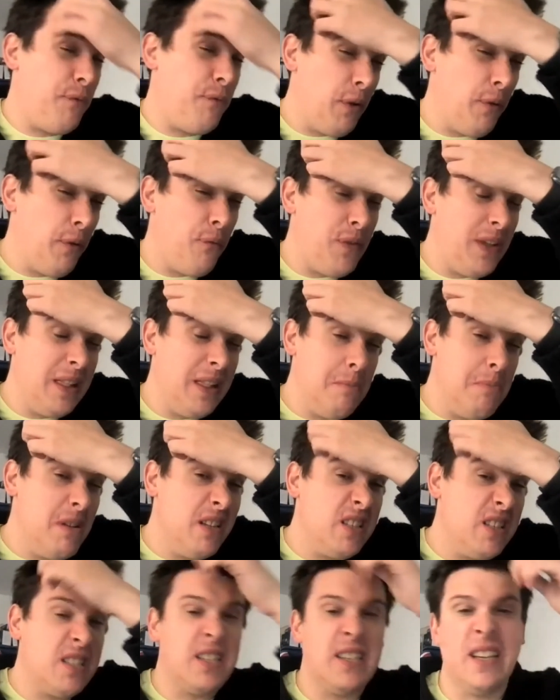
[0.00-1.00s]

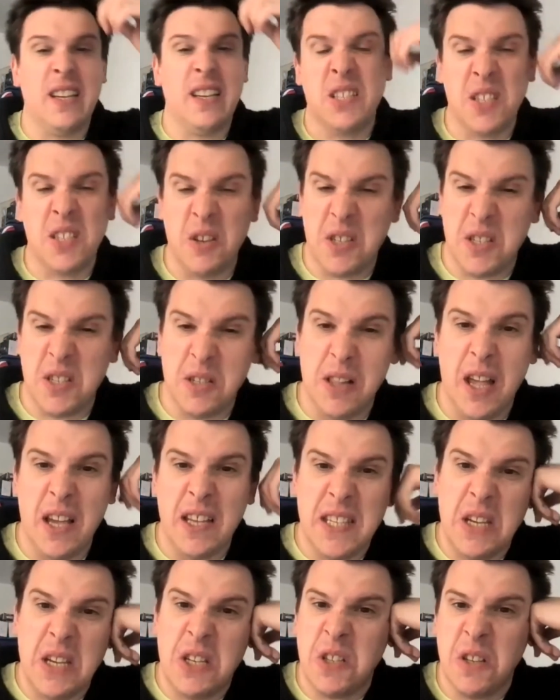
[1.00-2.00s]
fulfillment and
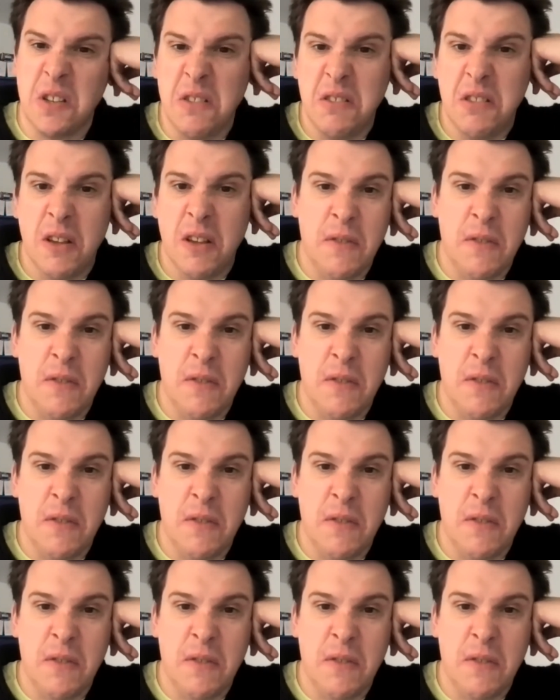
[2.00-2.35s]
socialization